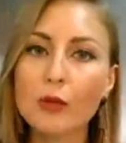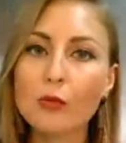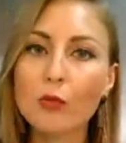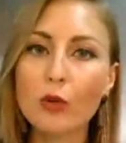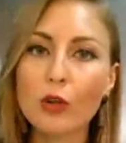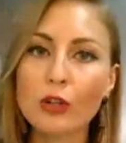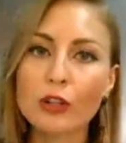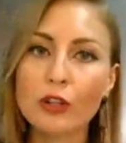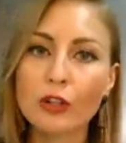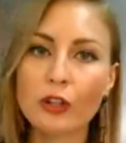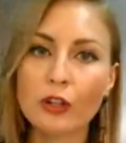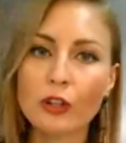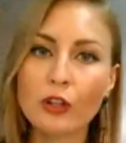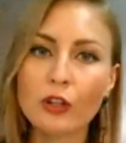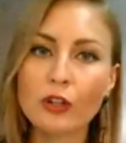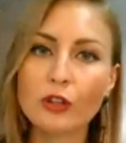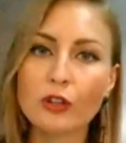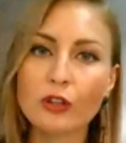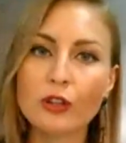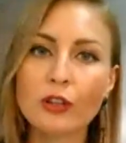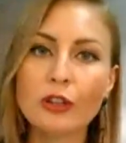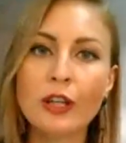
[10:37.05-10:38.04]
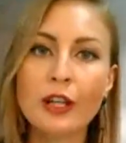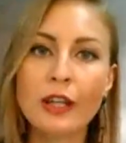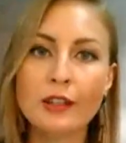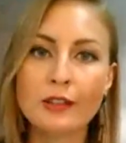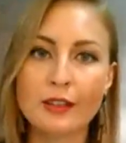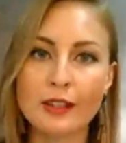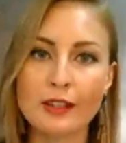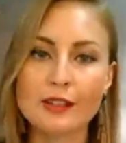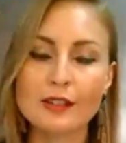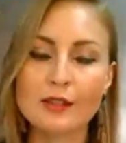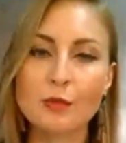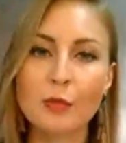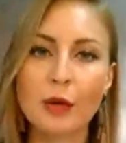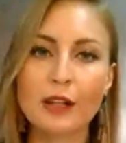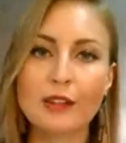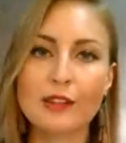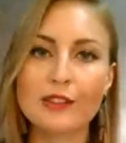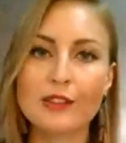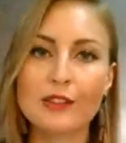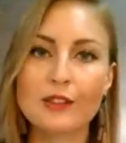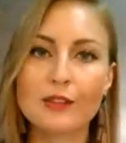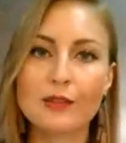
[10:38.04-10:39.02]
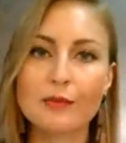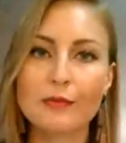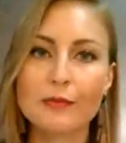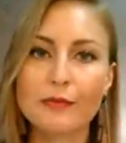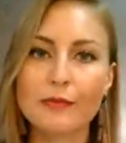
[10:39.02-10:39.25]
I want to earn this month.